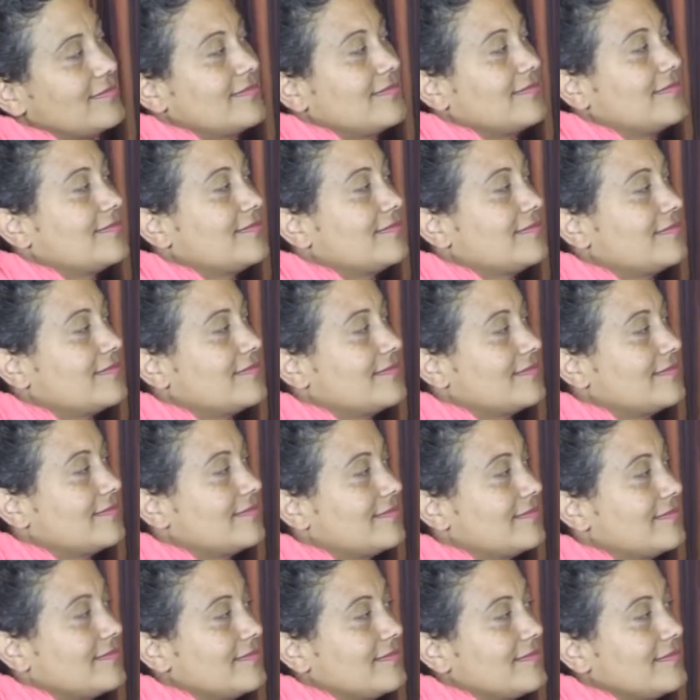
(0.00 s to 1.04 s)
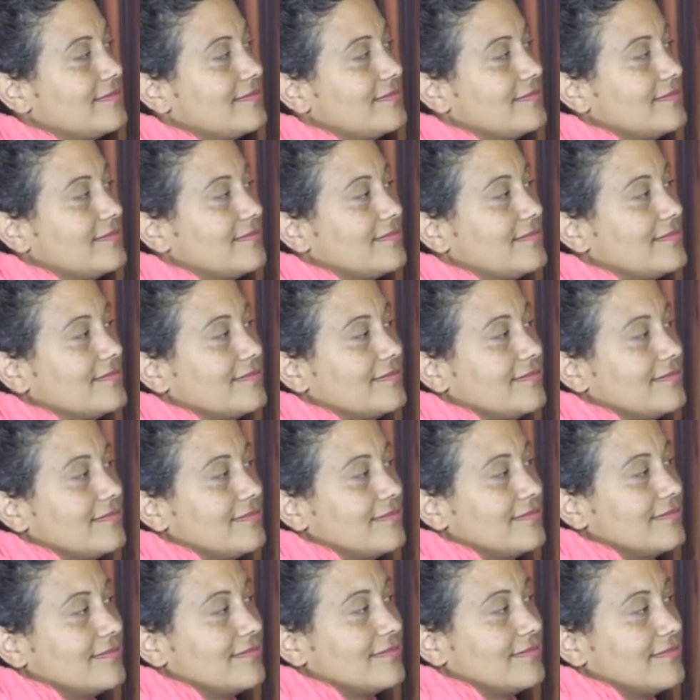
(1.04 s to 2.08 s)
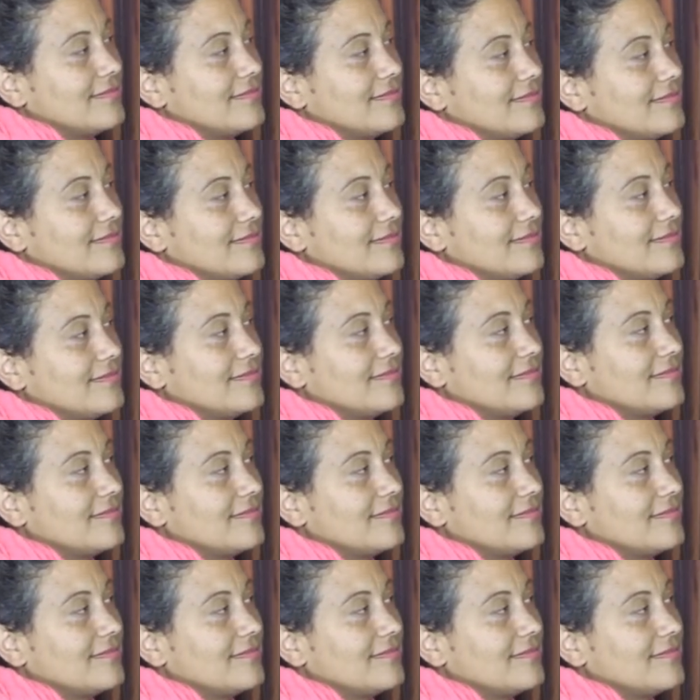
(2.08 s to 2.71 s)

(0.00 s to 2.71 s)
(not speaking)